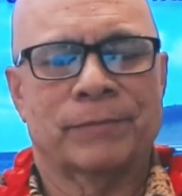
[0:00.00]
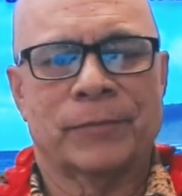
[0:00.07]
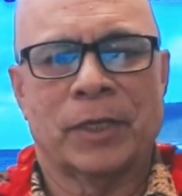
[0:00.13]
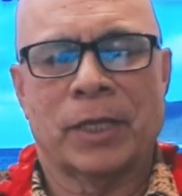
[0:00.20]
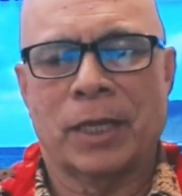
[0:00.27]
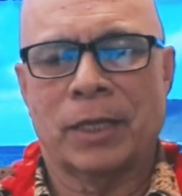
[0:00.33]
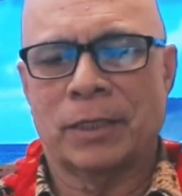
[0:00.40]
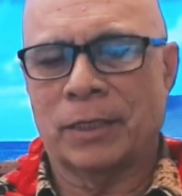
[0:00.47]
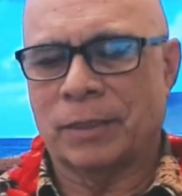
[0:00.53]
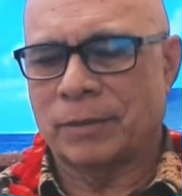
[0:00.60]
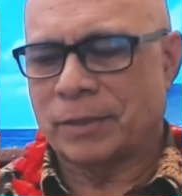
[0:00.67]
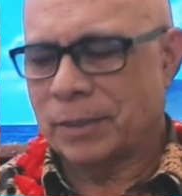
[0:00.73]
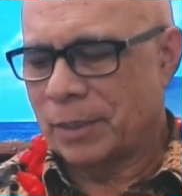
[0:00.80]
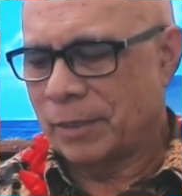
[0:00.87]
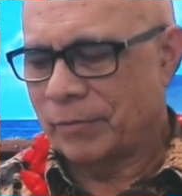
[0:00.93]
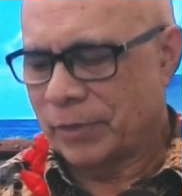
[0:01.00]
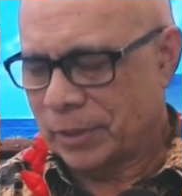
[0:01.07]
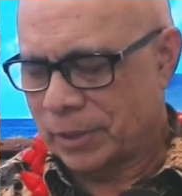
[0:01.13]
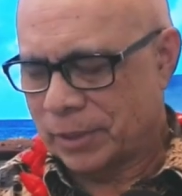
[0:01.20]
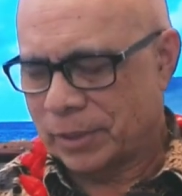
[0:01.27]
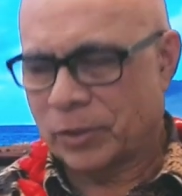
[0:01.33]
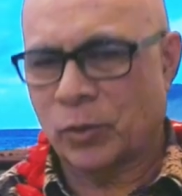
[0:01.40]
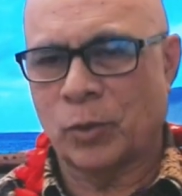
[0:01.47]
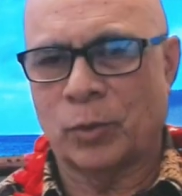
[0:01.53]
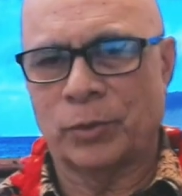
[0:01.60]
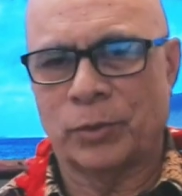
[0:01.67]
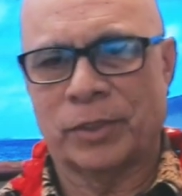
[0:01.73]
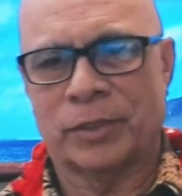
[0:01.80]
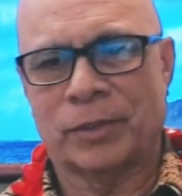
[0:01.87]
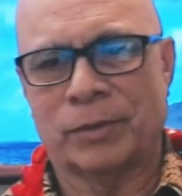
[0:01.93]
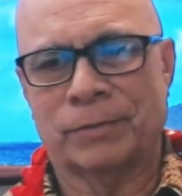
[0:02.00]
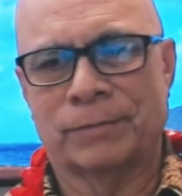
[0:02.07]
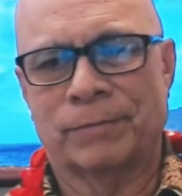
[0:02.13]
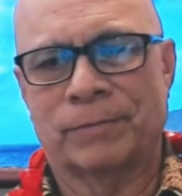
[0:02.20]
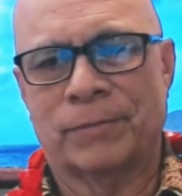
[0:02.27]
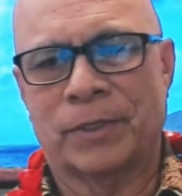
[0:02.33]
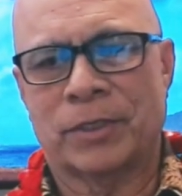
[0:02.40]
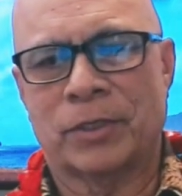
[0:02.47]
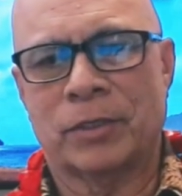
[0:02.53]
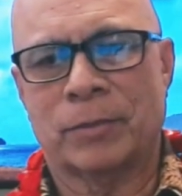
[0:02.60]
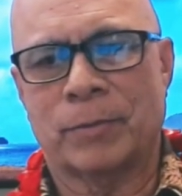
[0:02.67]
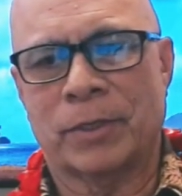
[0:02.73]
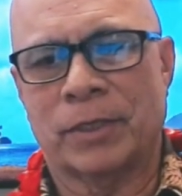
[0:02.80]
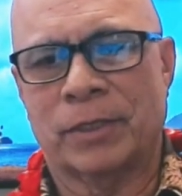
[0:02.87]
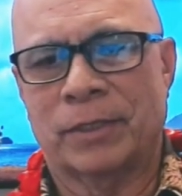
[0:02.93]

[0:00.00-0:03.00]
Again, I still have this cold, so excuse my